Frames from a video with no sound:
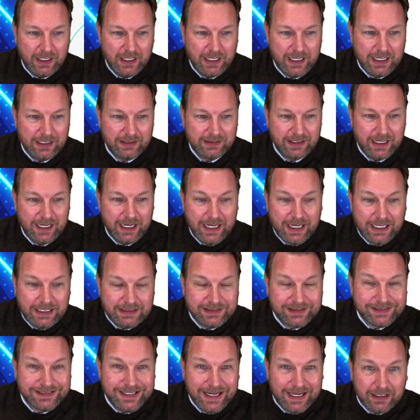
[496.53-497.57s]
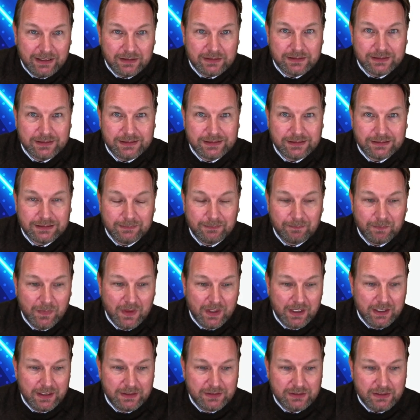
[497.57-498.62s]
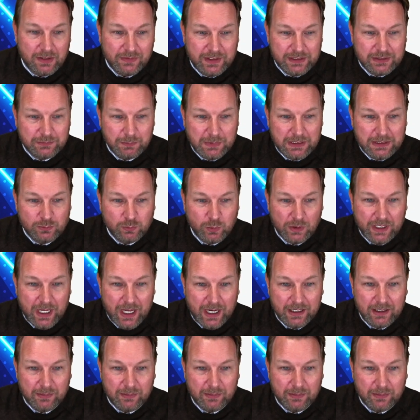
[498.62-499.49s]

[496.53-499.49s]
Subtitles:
at 8 seconds. So this means when I